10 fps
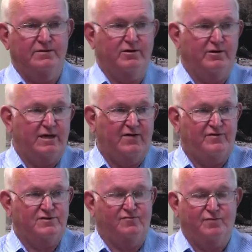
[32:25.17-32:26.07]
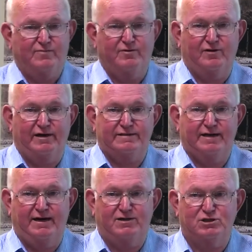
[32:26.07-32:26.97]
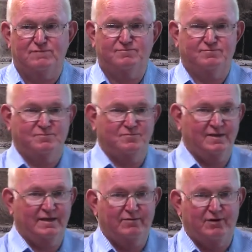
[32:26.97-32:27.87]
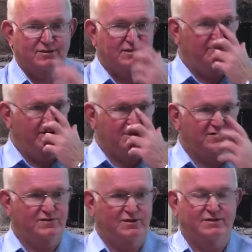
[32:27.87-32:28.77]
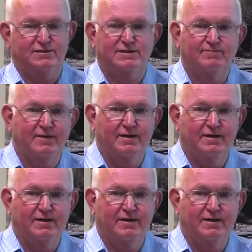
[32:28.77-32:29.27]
due to the efforts of people like Naj. He wasn't the best of students.